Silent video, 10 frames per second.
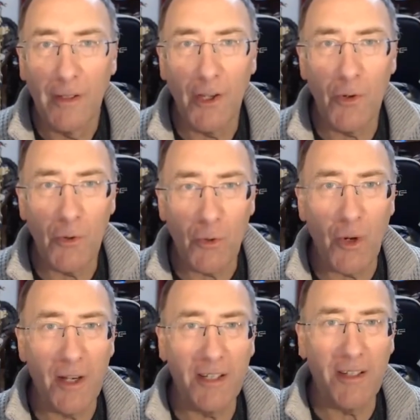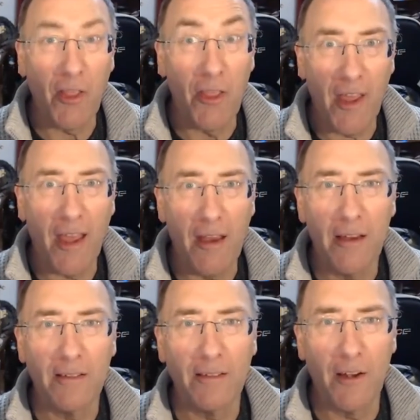who are already
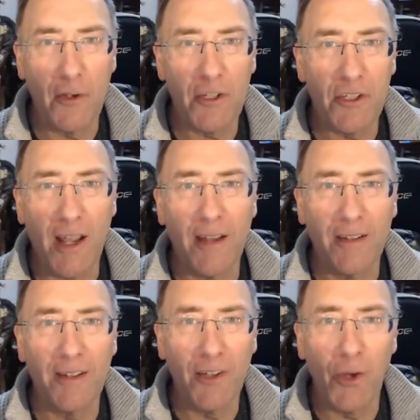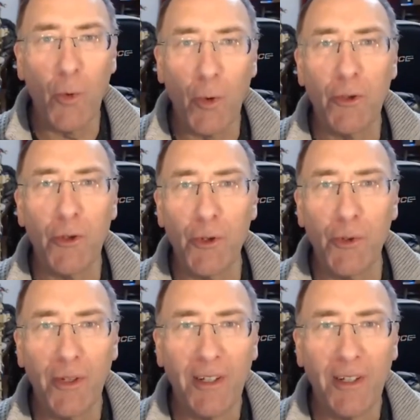there, understand it, know what to do,